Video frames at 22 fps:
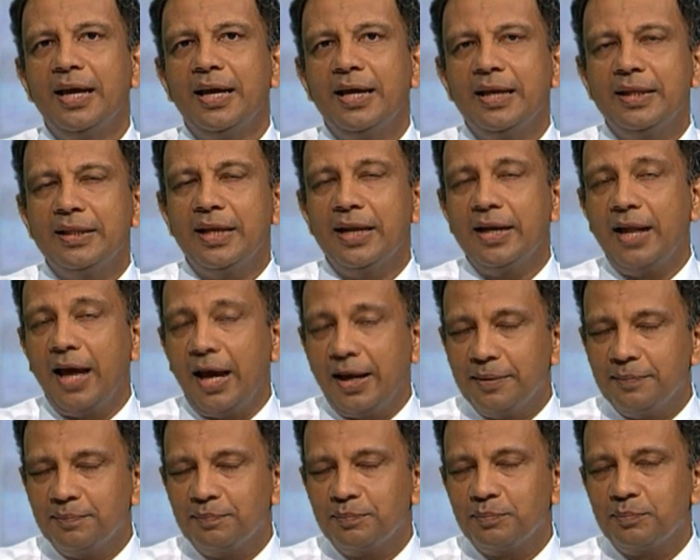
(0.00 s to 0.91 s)
they
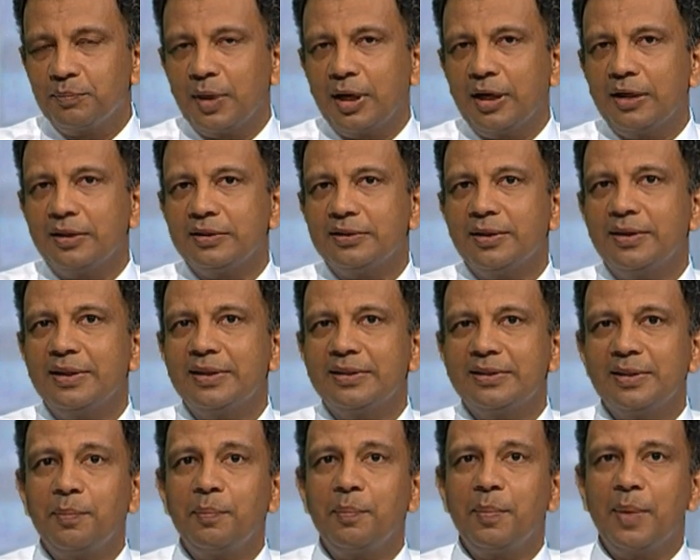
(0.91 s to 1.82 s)
die, because
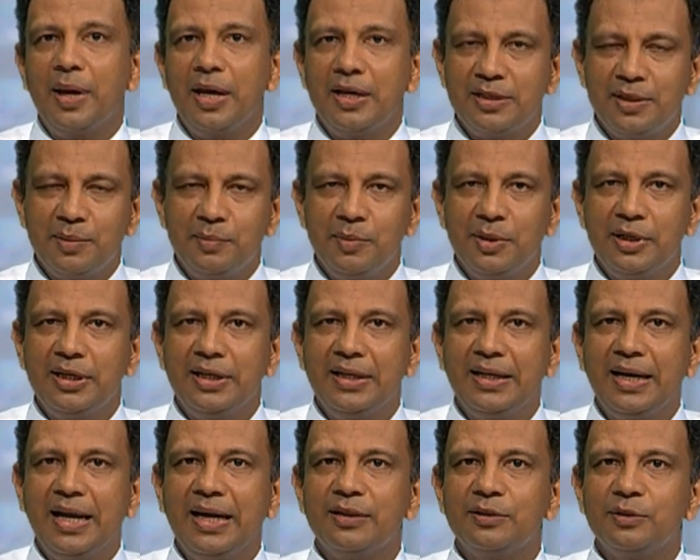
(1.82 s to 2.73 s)
it's a major
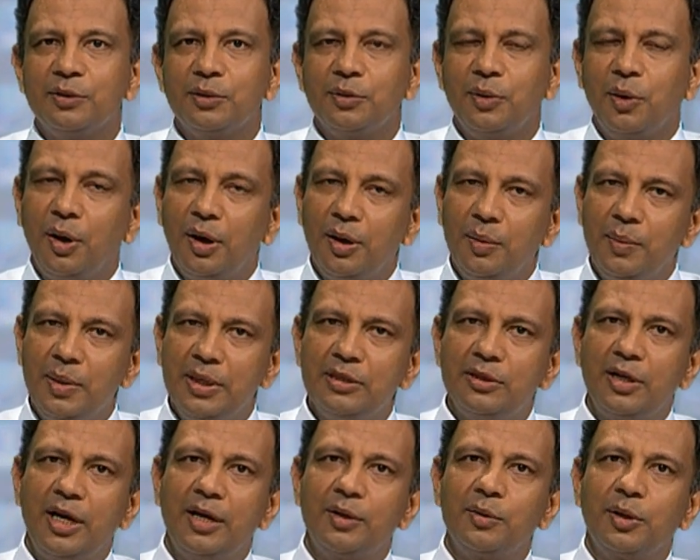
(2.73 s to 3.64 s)
burn. And so
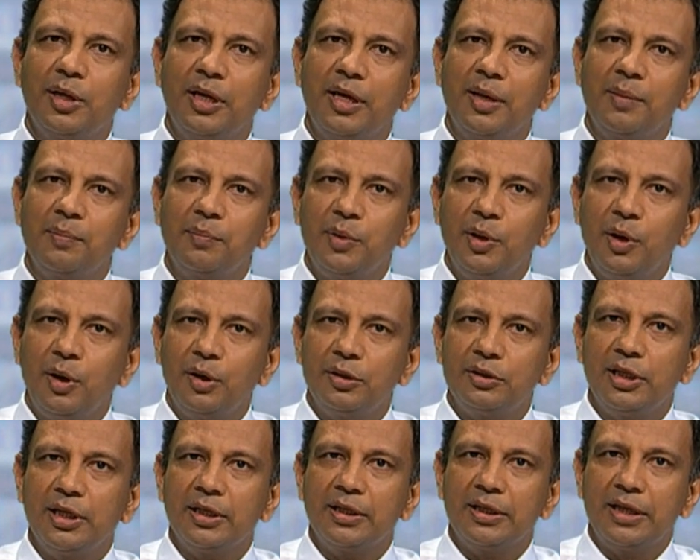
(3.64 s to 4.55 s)
always try to keep your
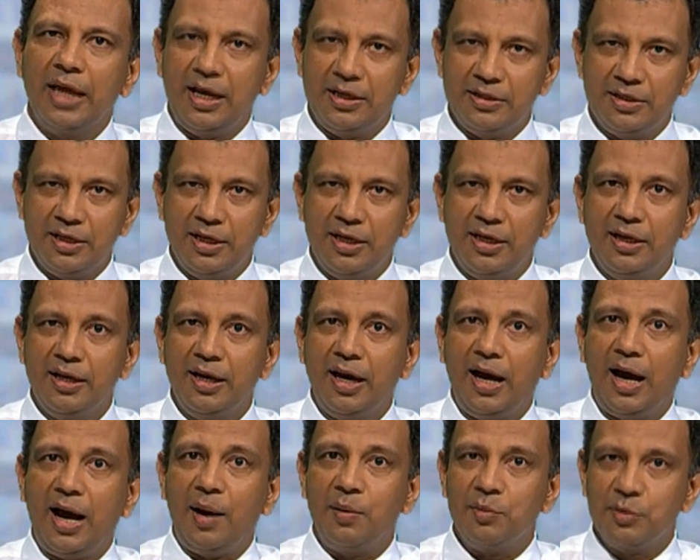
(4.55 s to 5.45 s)
gas
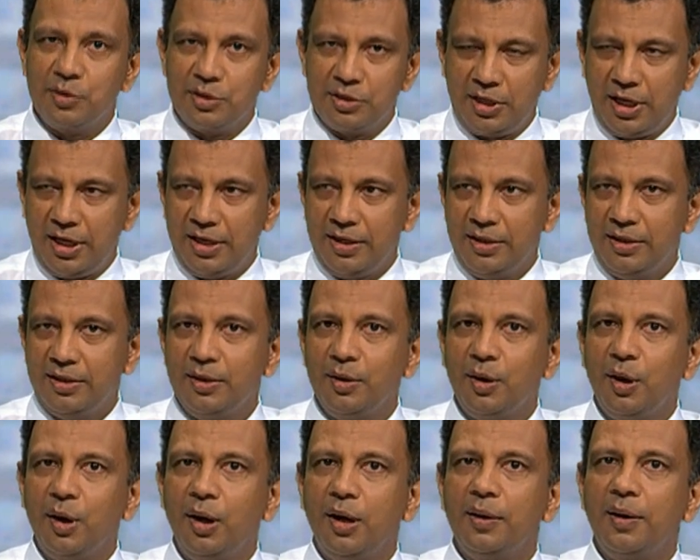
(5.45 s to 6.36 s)
cylinder outside
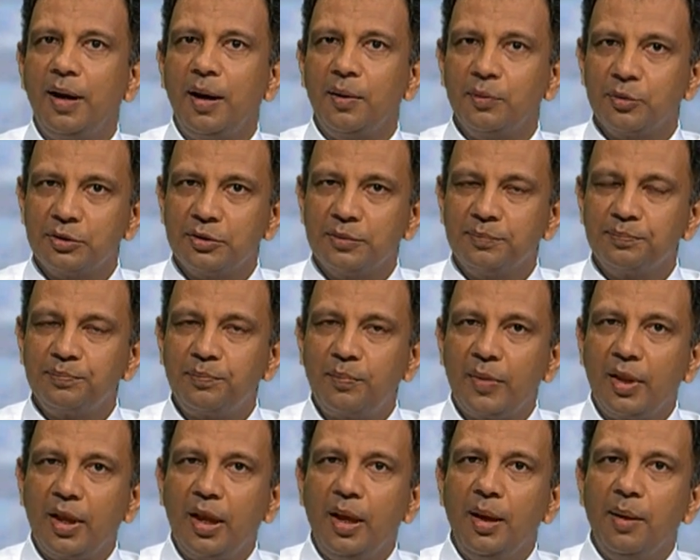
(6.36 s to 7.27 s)
your house.
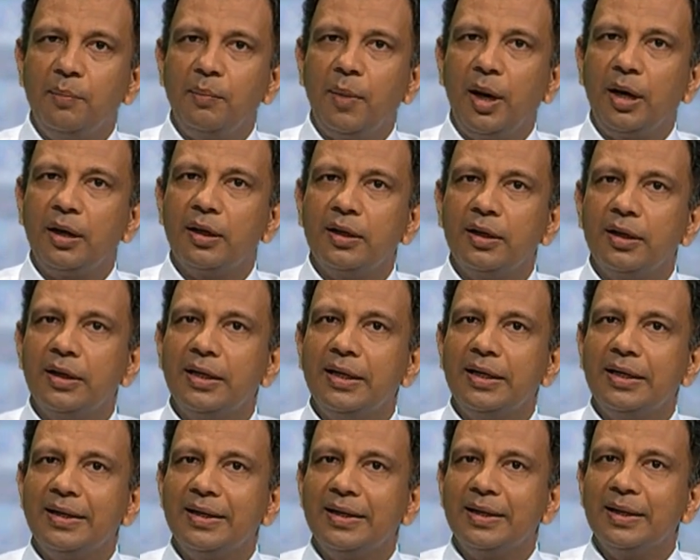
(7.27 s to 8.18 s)
But
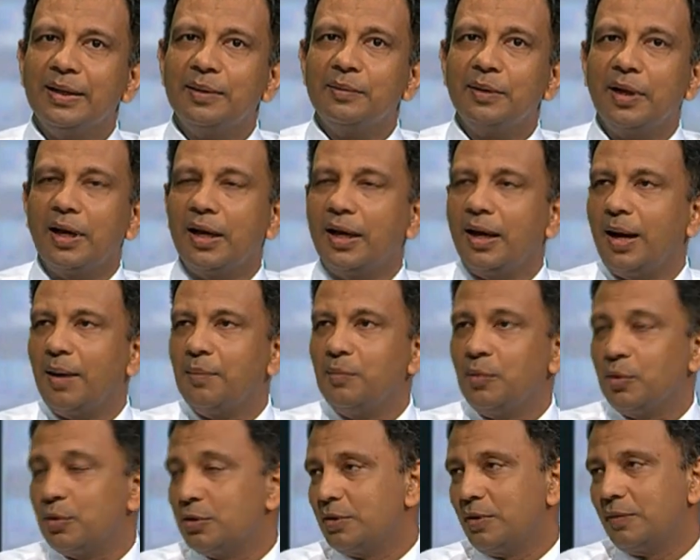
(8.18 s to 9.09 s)
in
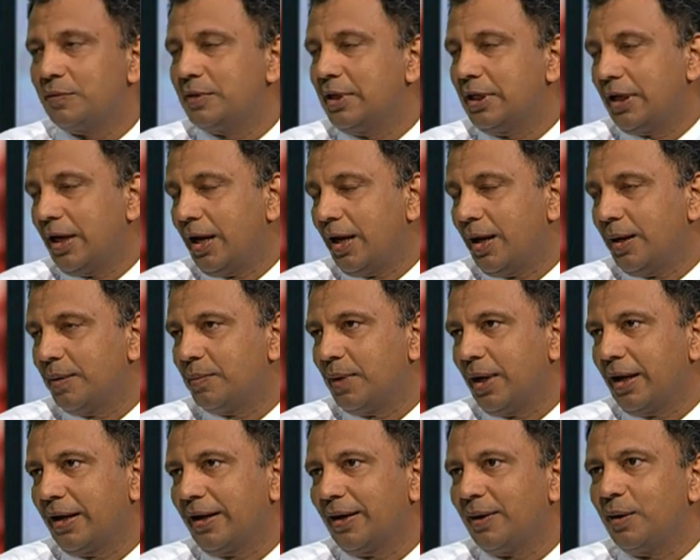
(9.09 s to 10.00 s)
most of the time,
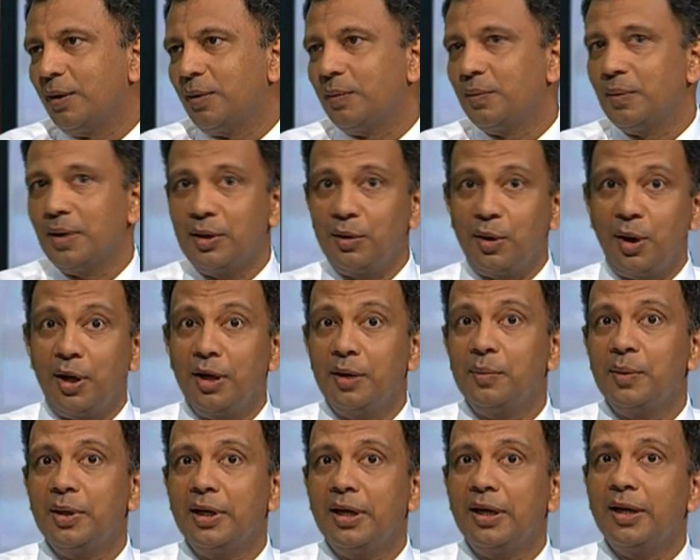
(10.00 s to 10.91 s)
like, you know, when you are
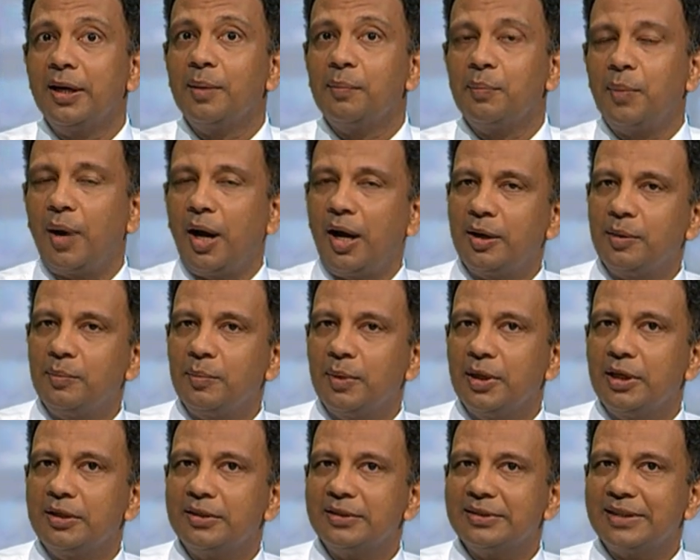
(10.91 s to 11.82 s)
living in
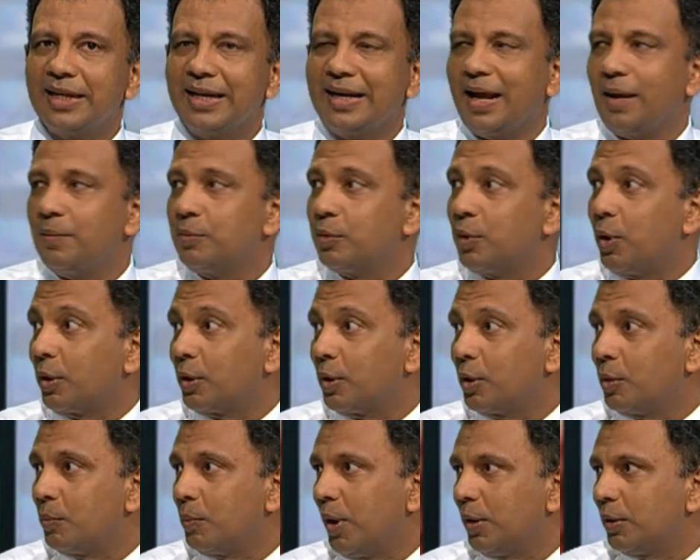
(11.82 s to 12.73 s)
apartments, and I'm
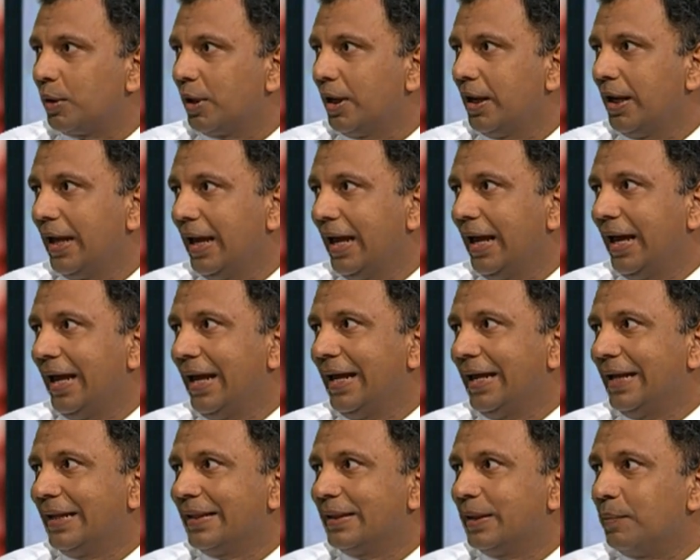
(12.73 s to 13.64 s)
talking about
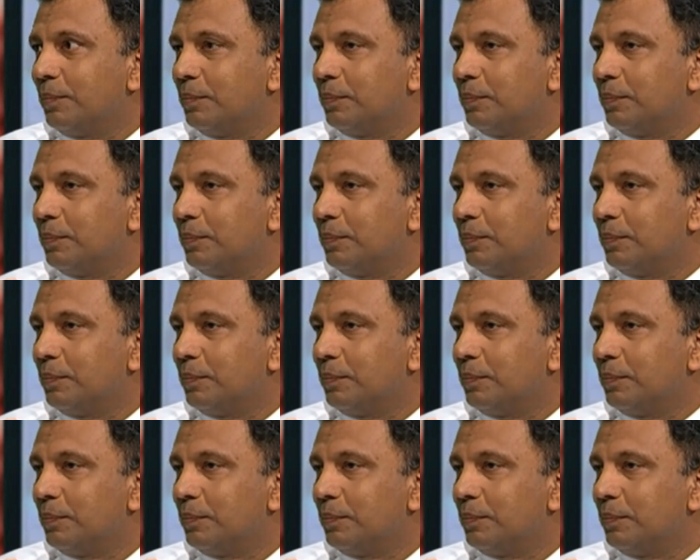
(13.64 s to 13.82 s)
the